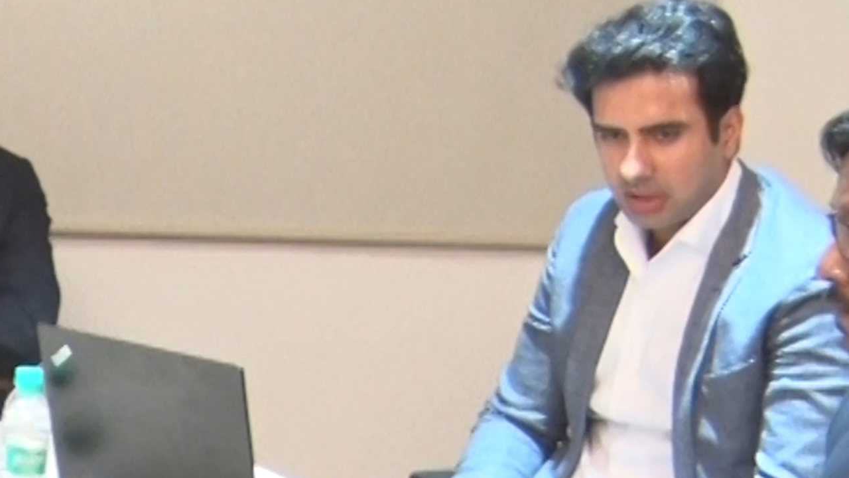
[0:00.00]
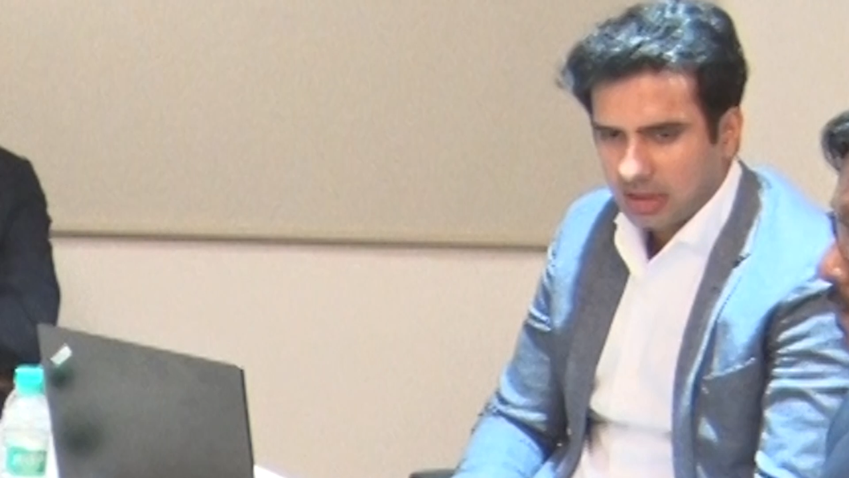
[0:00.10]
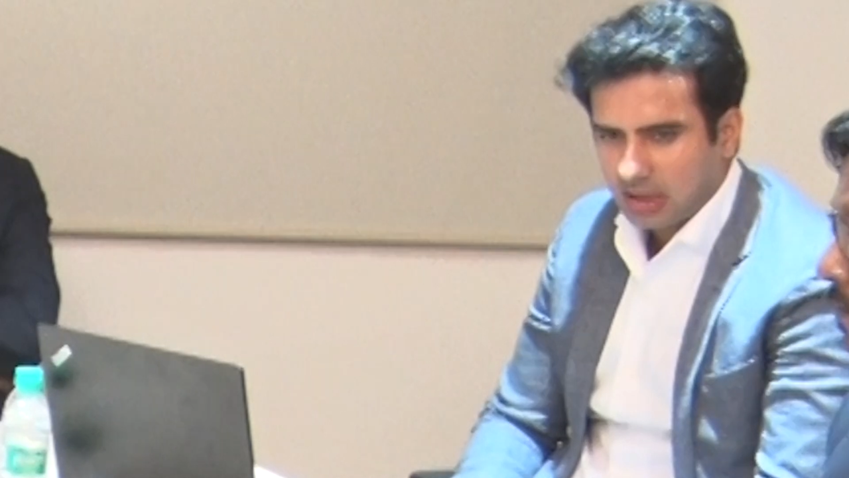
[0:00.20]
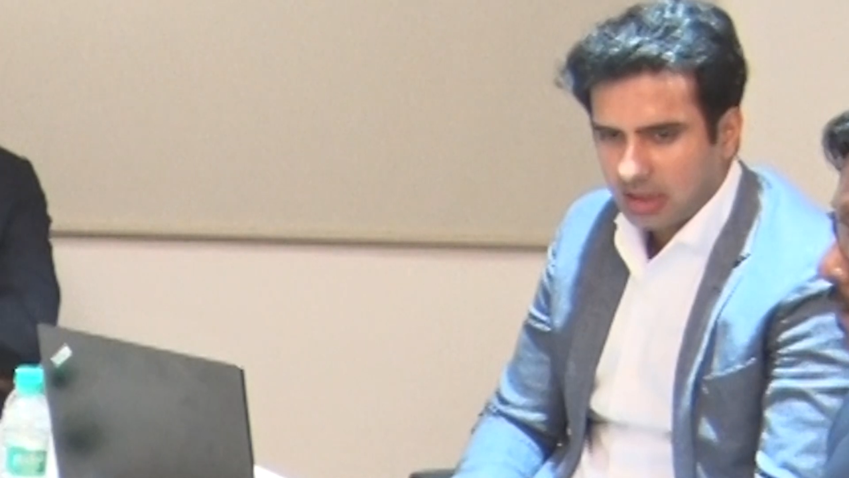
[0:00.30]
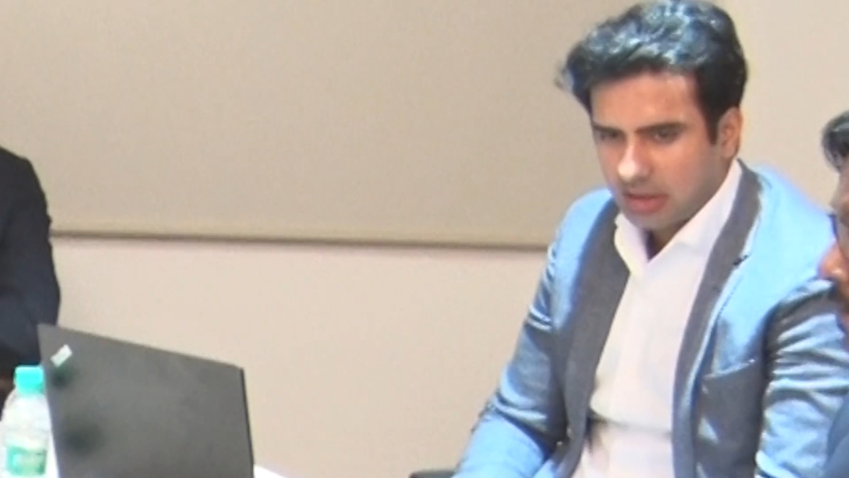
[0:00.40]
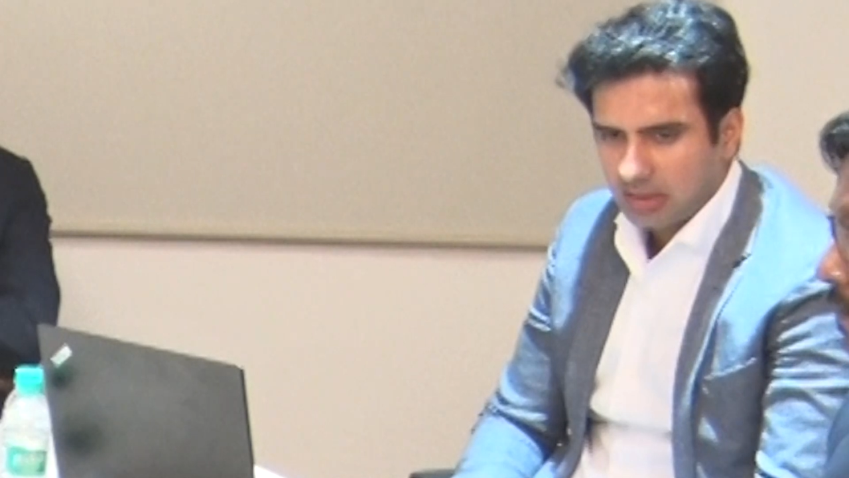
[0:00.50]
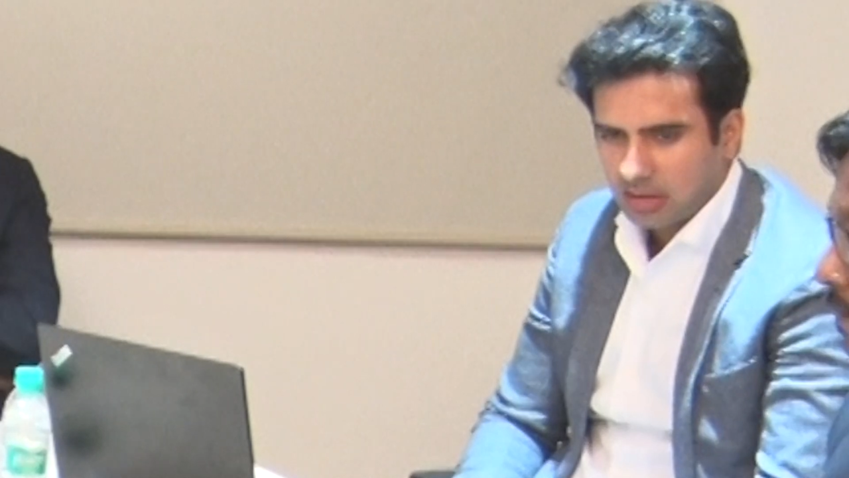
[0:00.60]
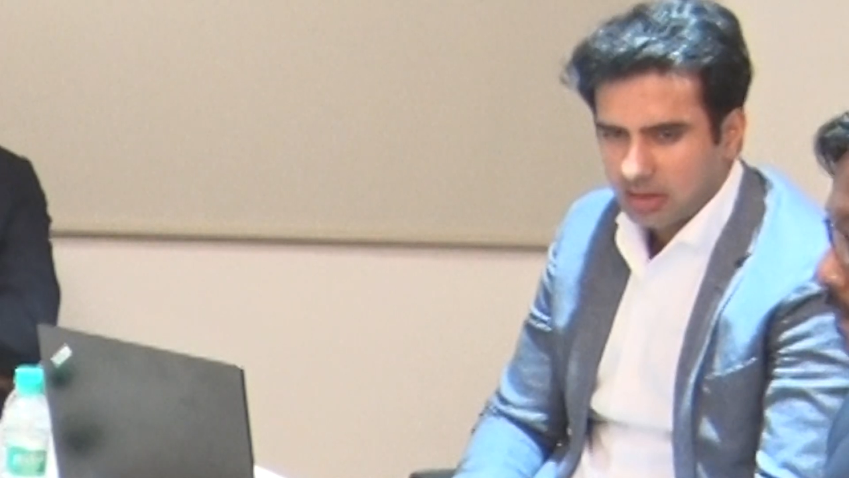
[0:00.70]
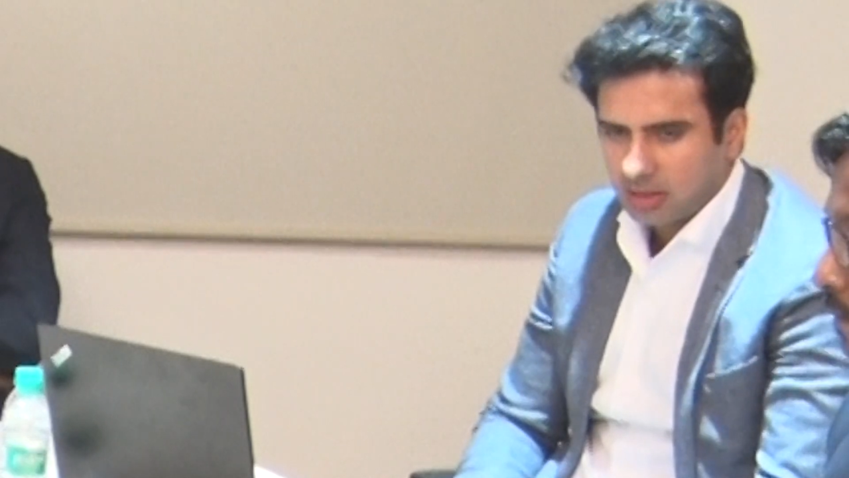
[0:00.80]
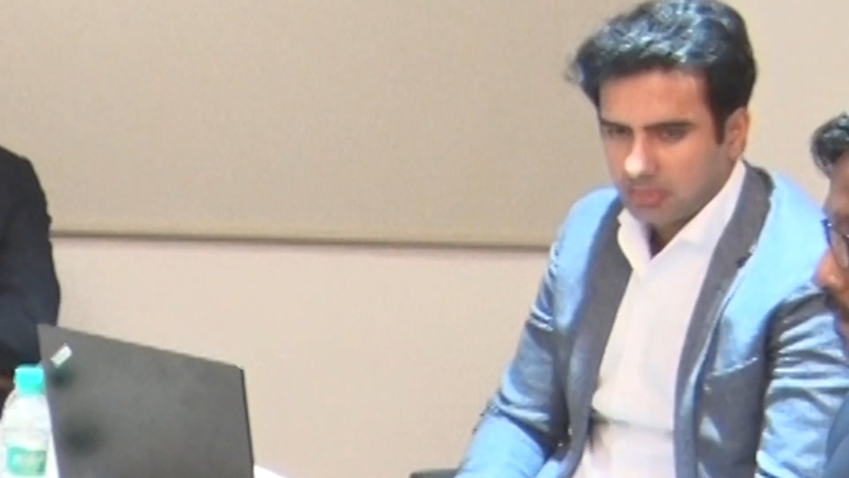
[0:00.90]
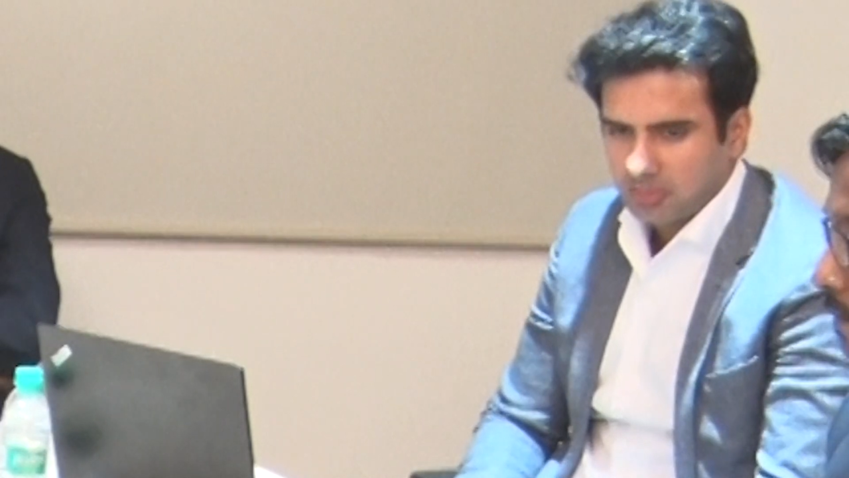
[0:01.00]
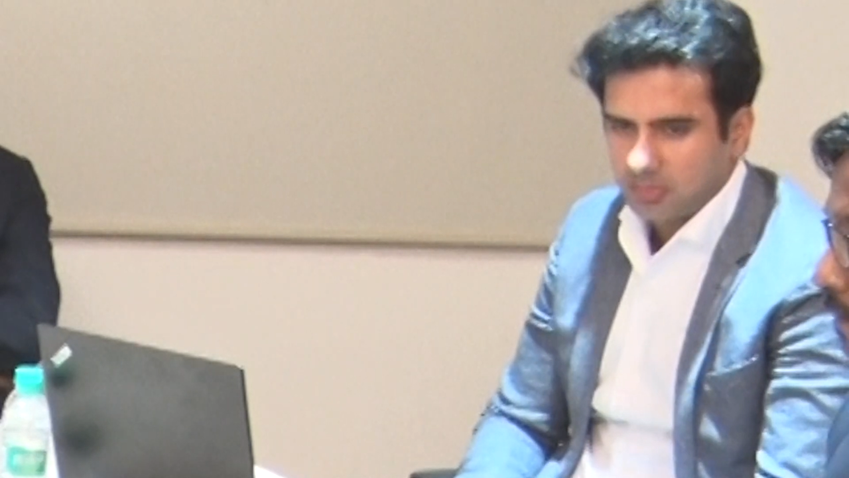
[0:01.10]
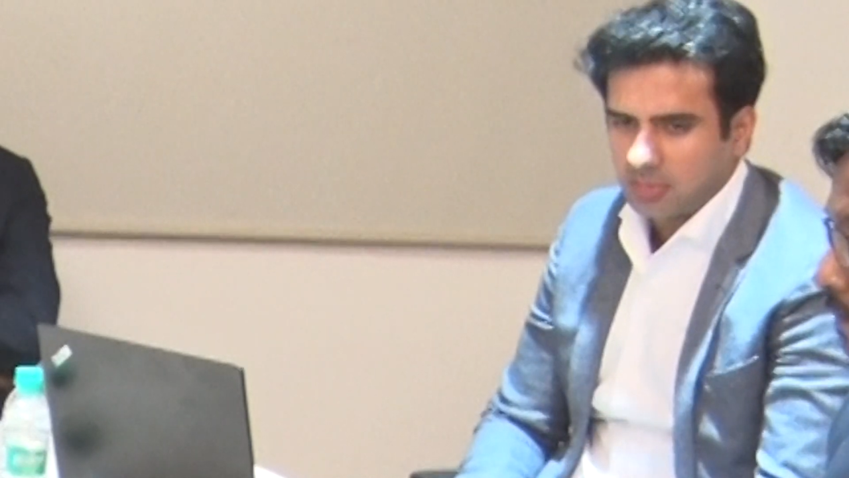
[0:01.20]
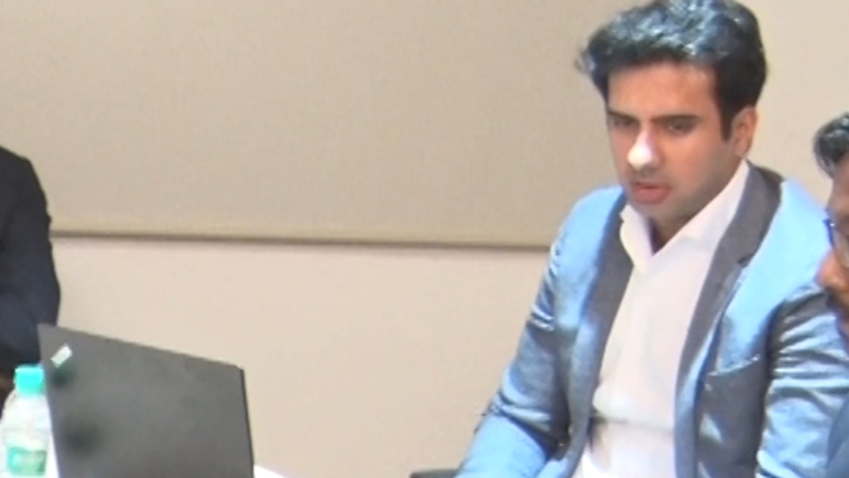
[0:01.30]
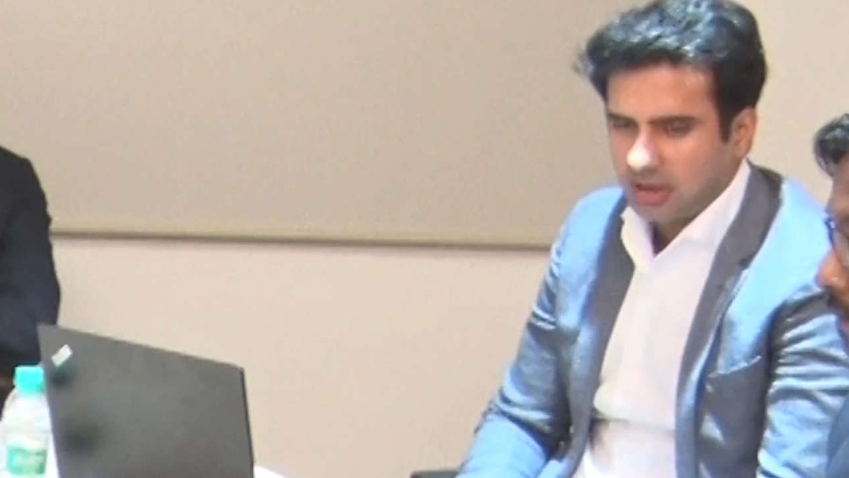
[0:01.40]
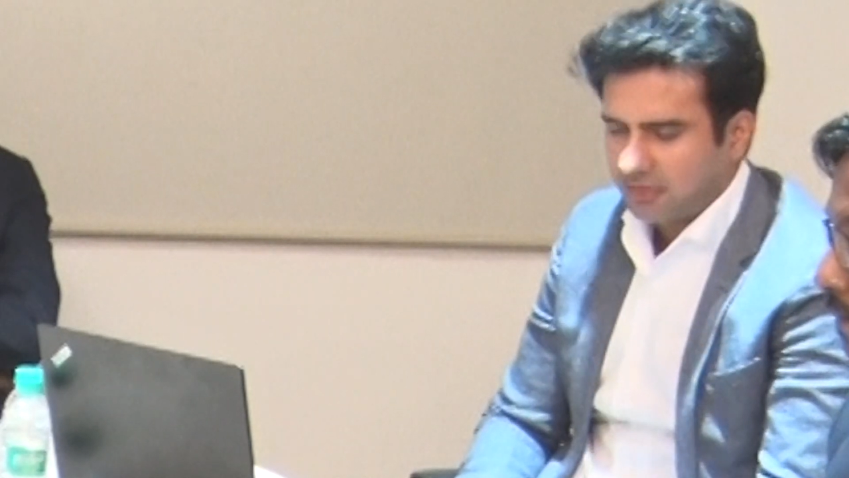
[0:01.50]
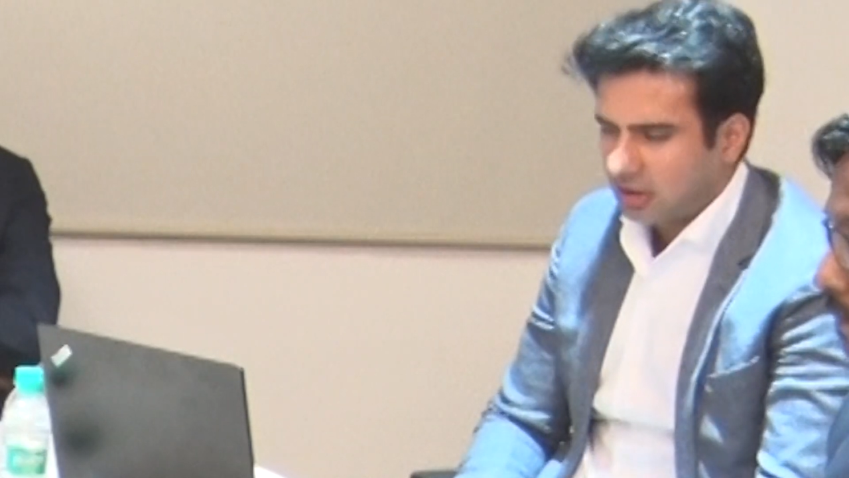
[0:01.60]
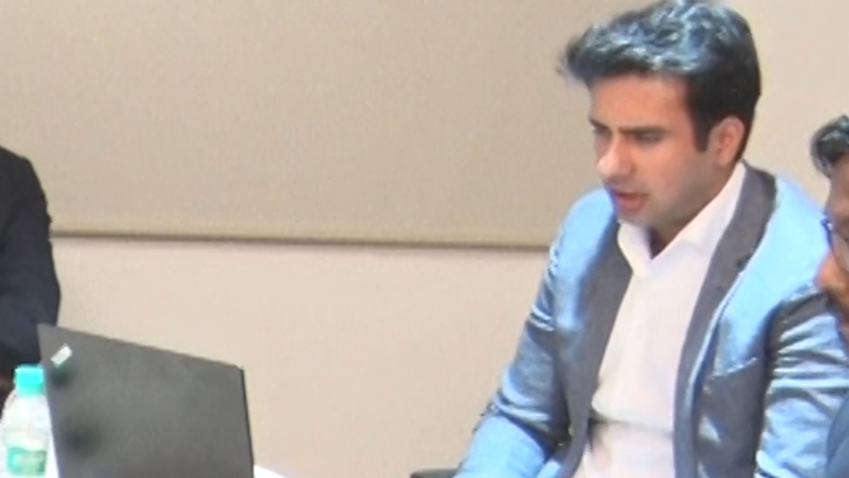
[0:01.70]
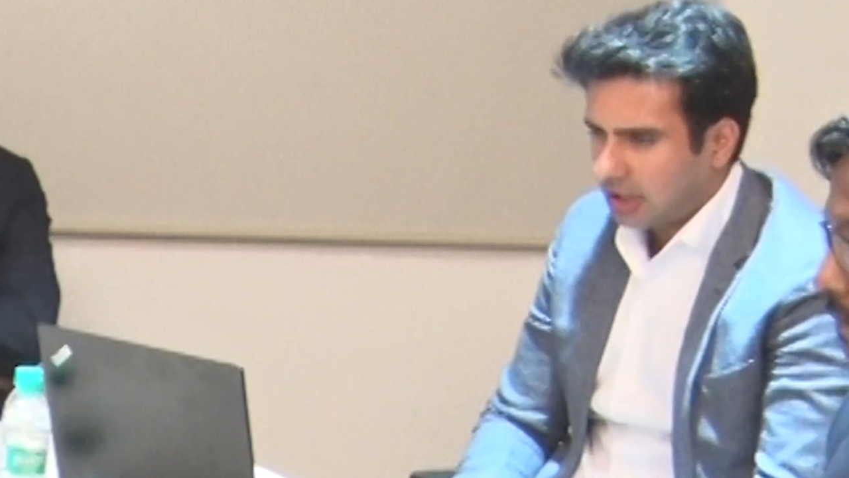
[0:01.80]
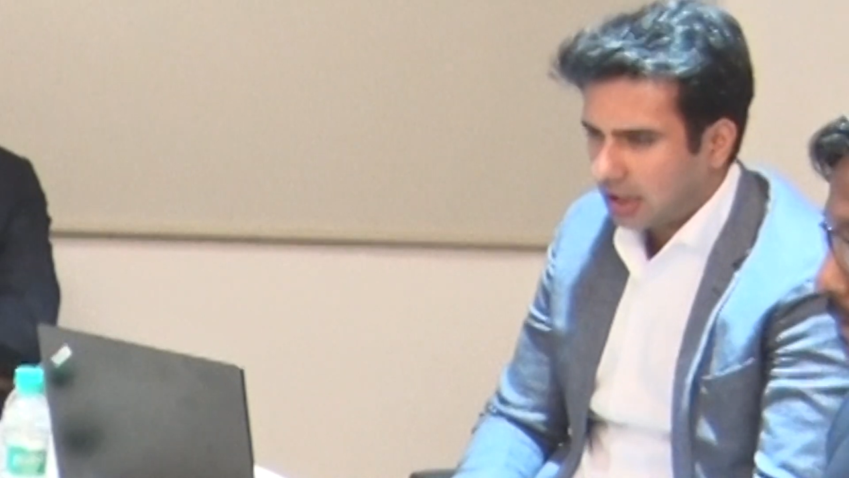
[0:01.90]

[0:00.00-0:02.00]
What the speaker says: can definitely